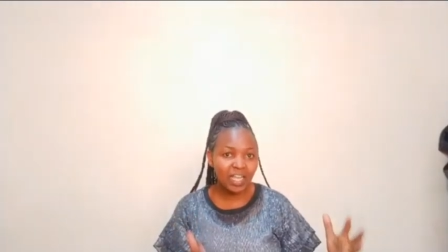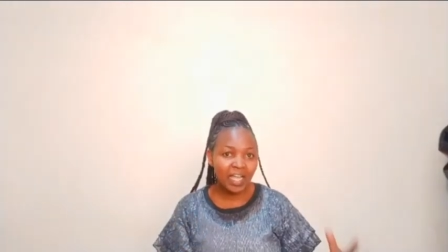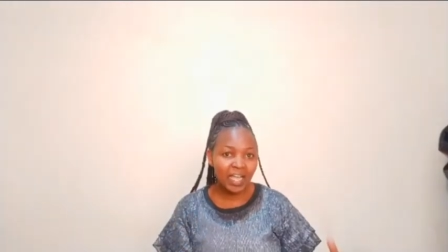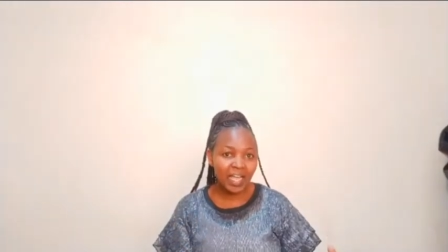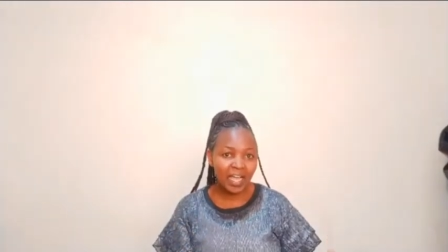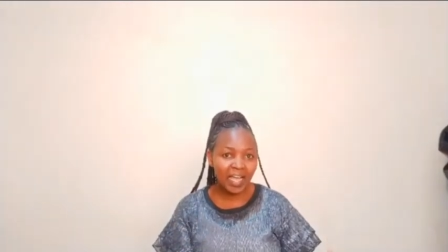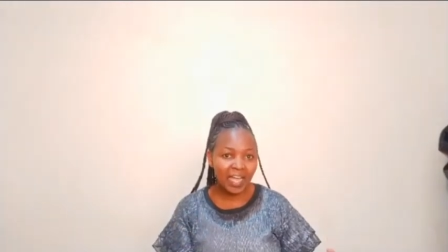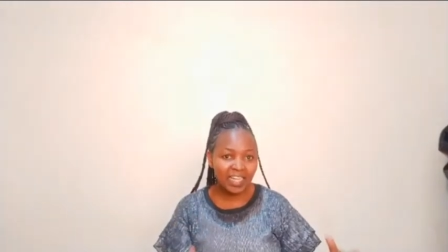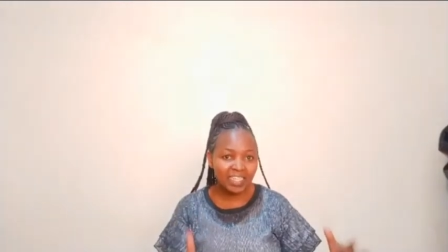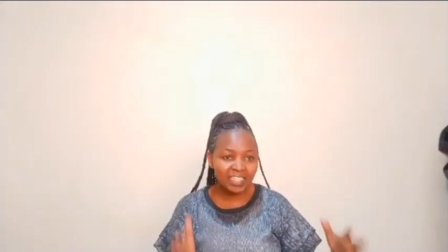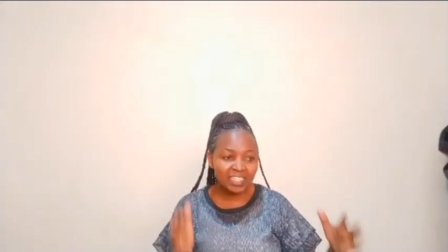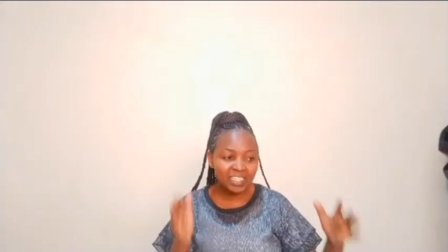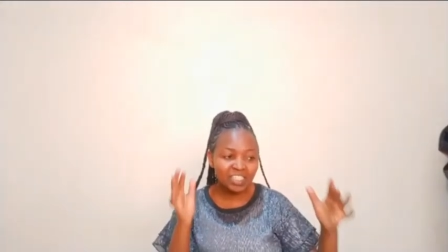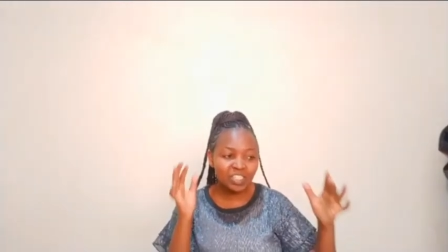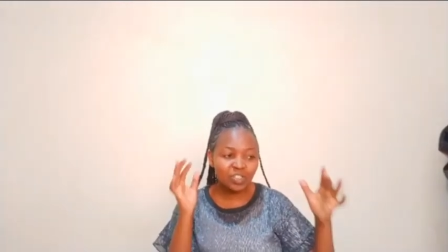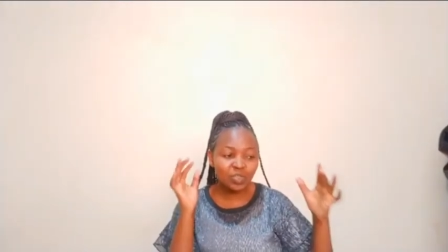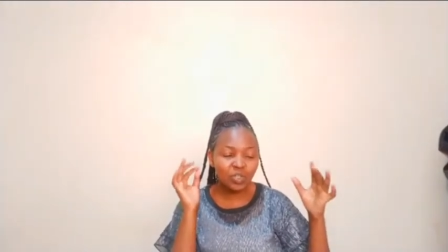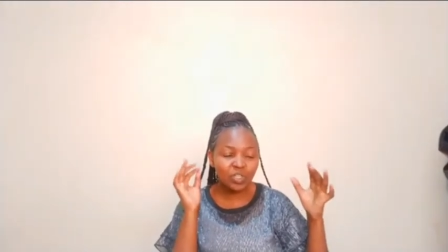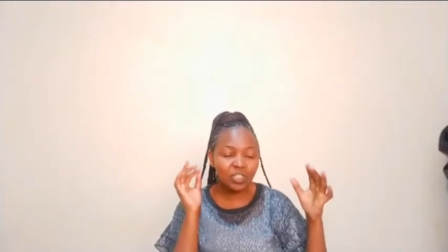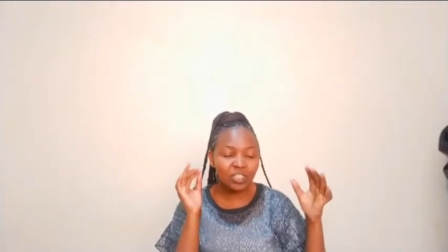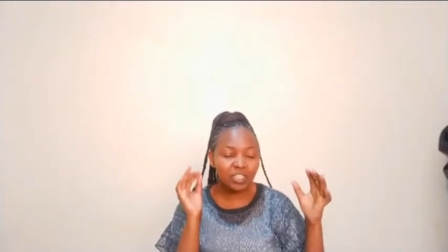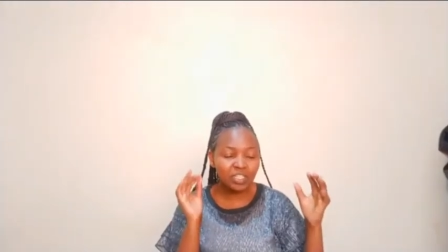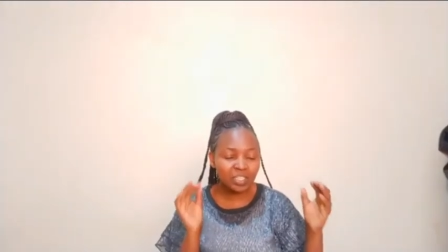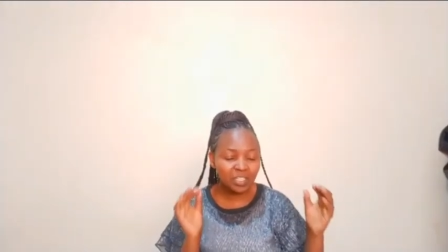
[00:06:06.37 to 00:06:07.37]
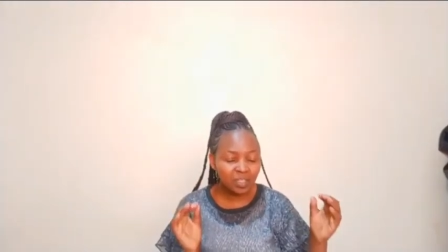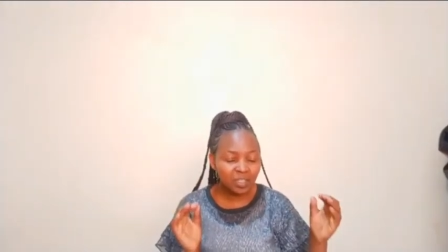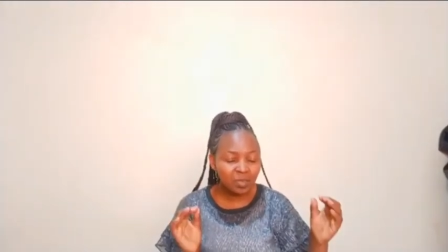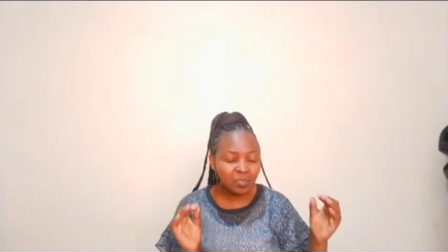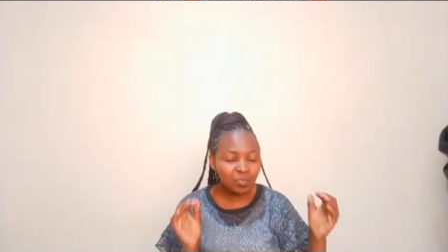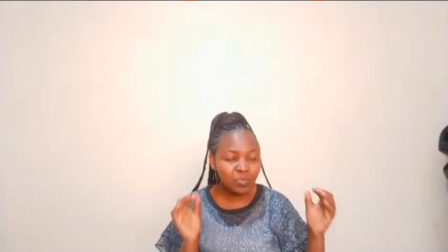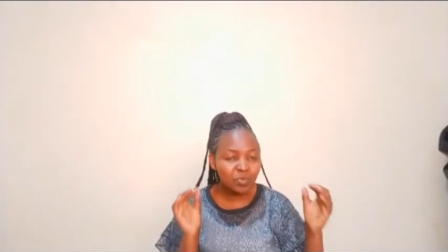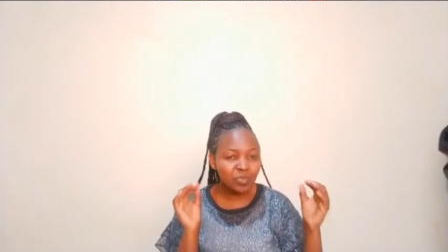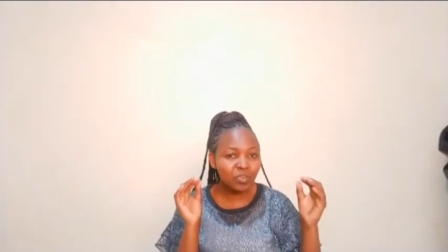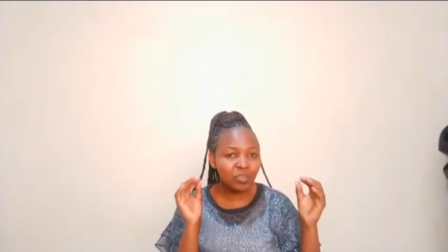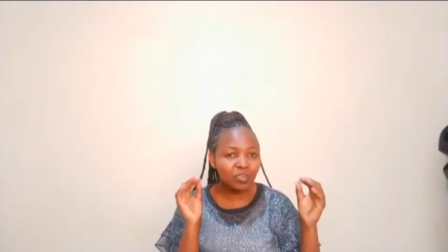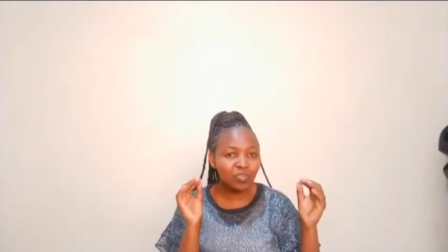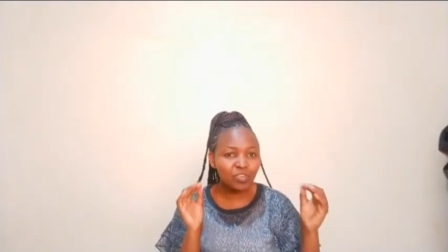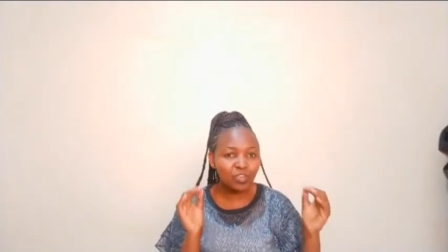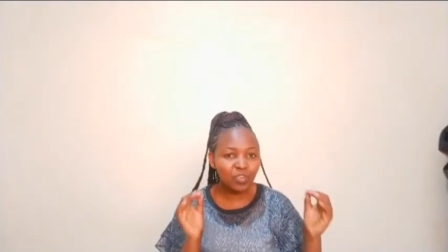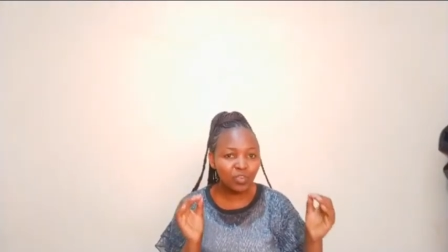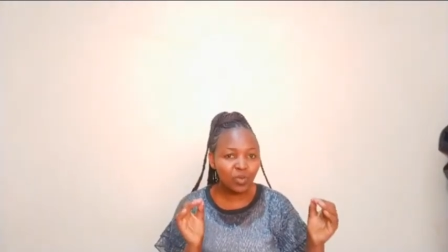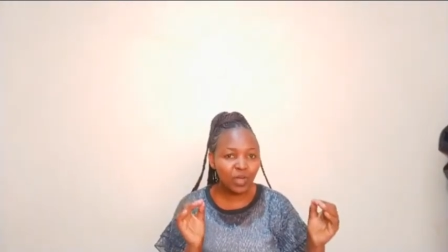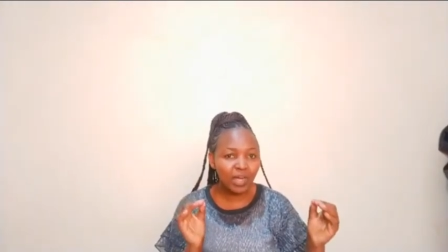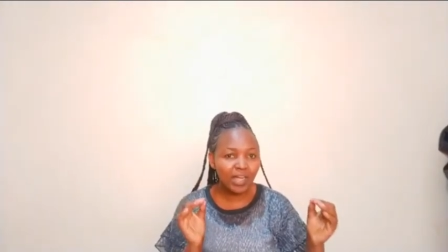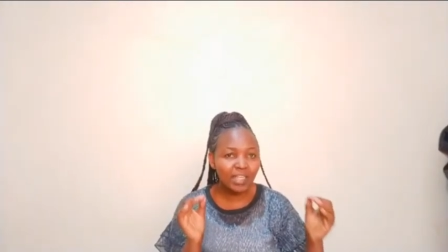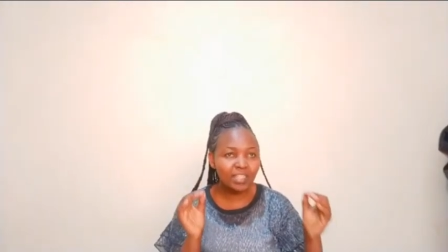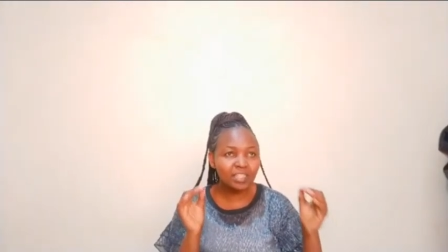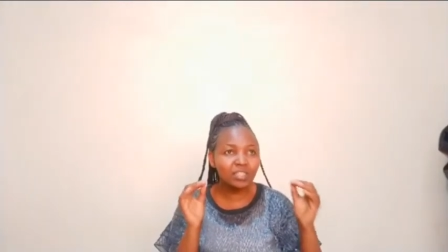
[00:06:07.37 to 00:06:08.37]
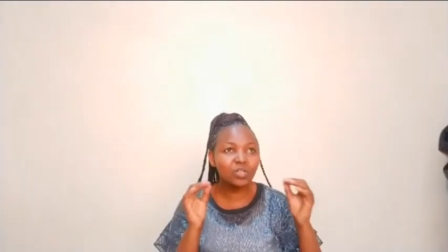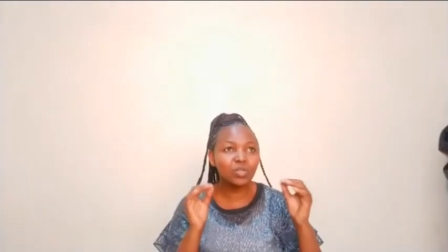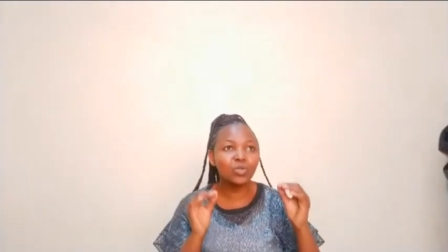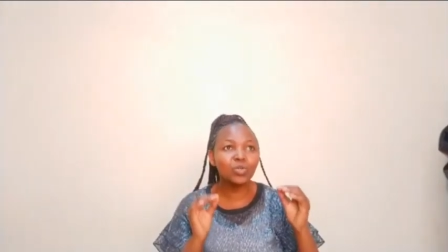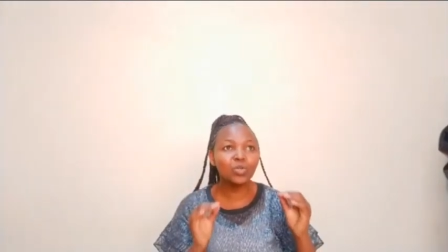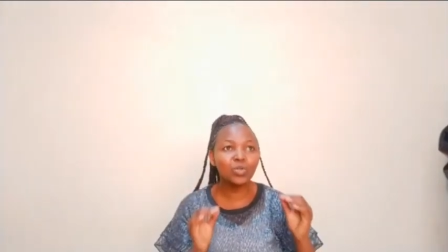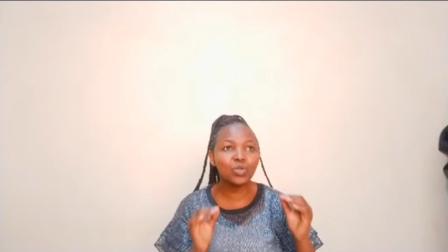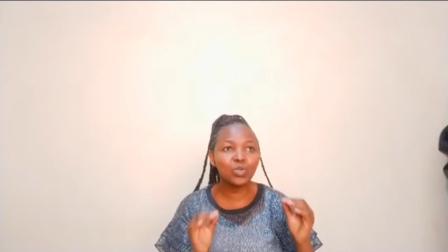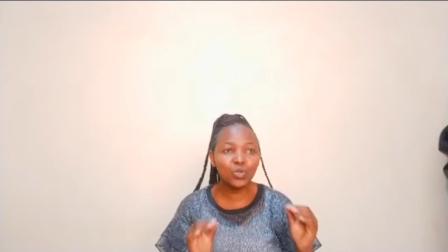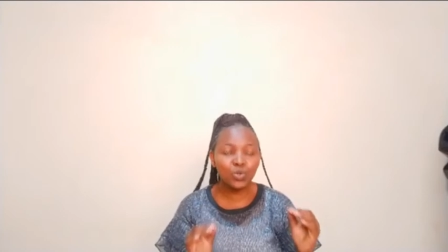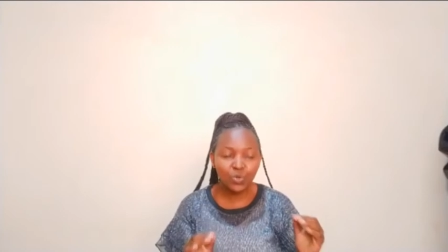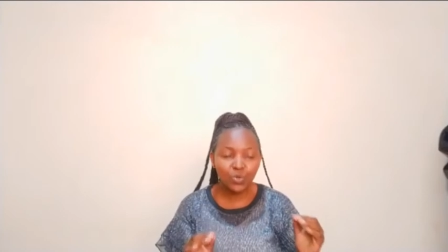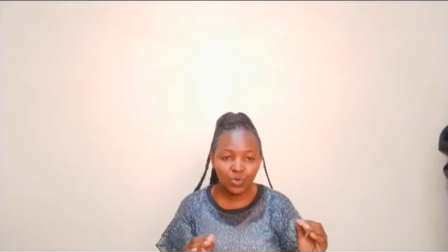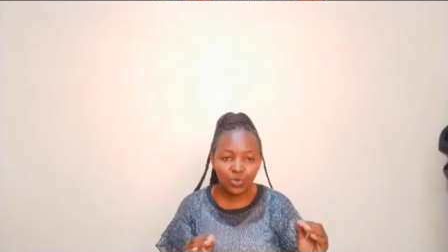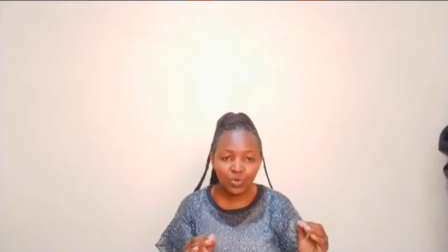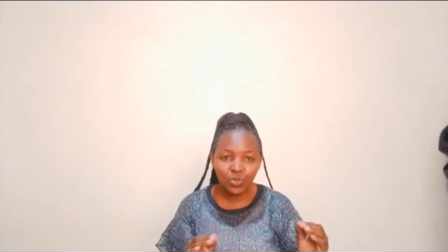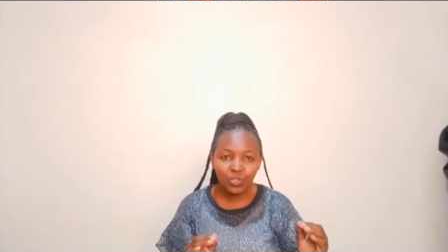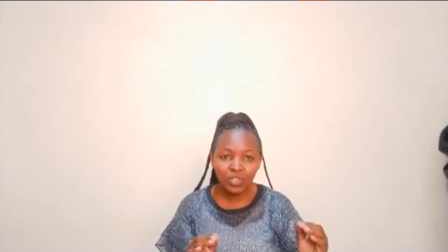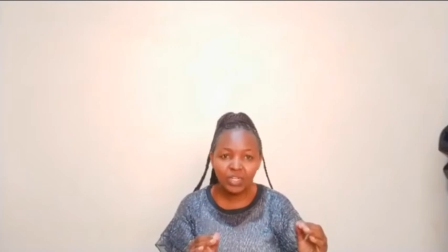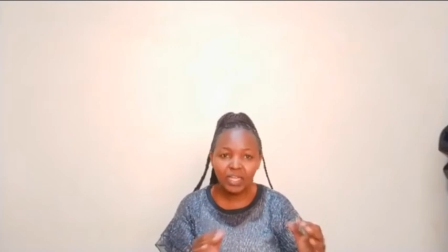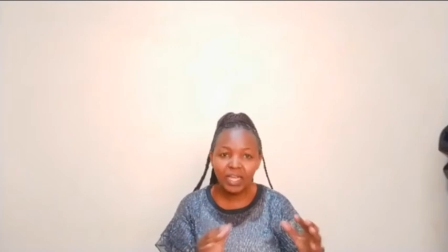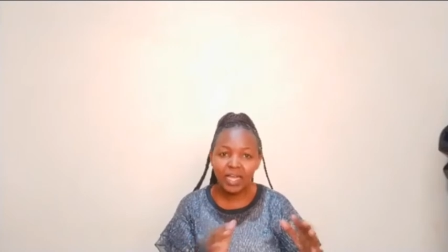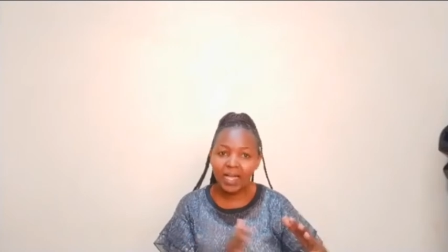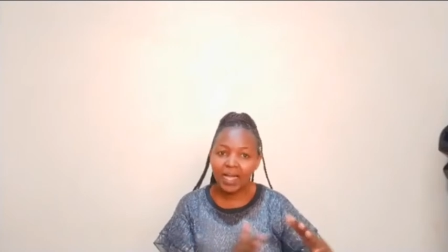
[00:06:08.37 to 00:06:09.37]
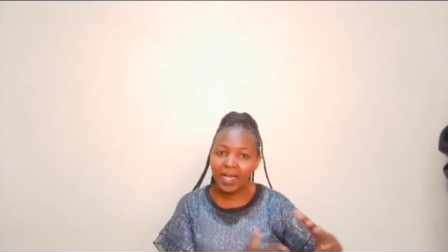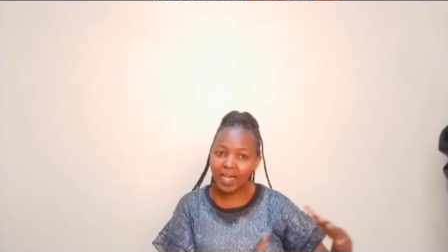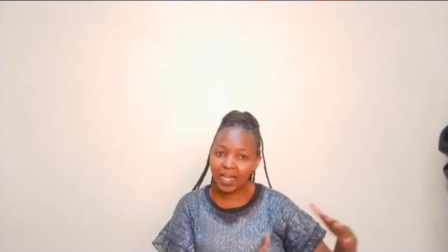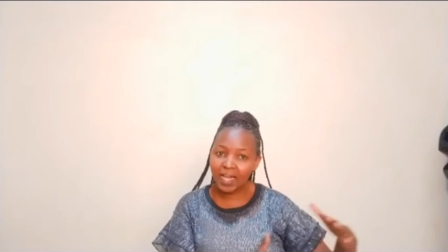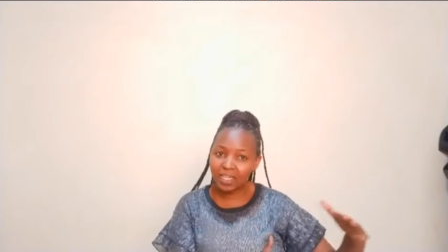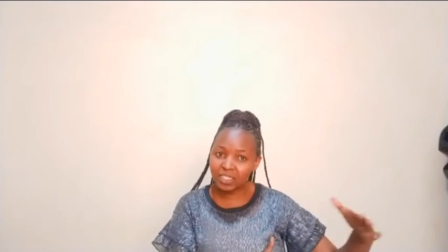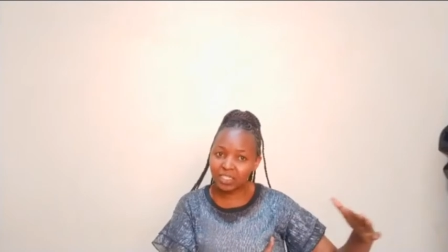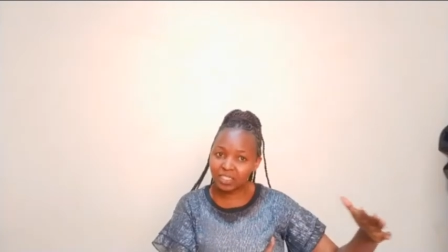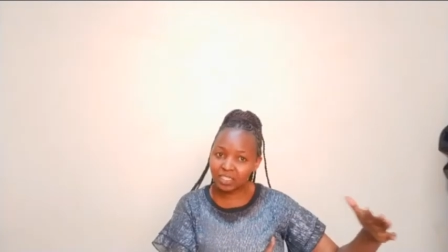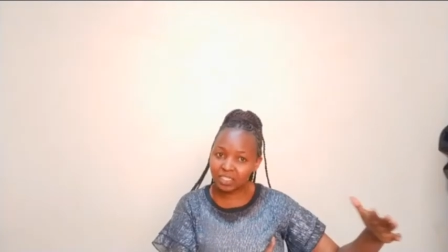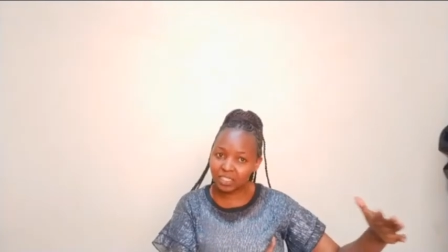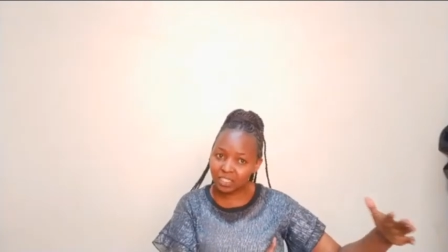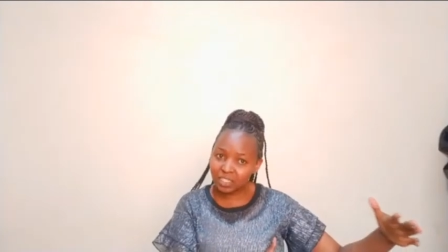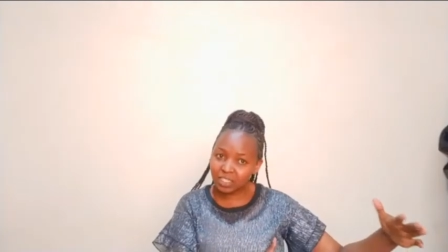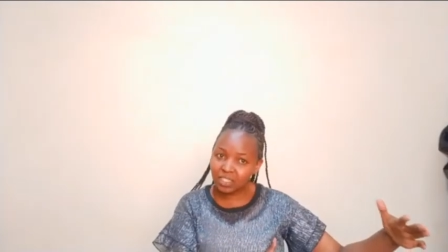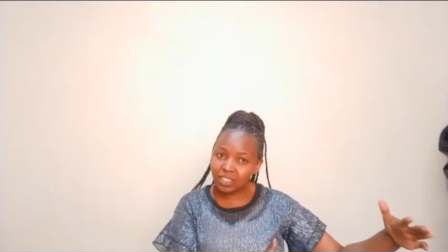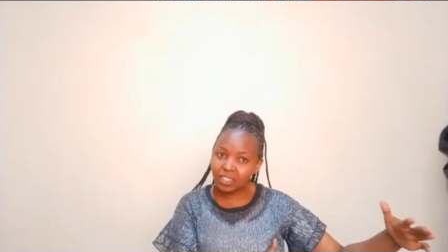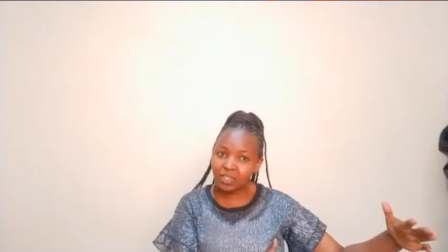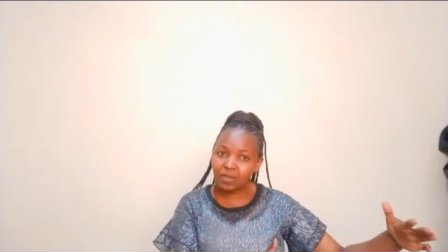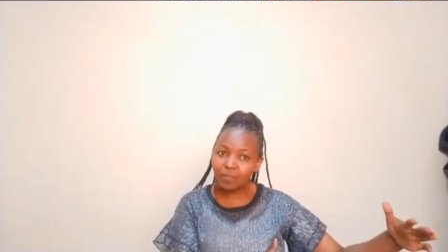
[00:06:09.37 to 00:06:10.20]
and it will keep your viewers glued until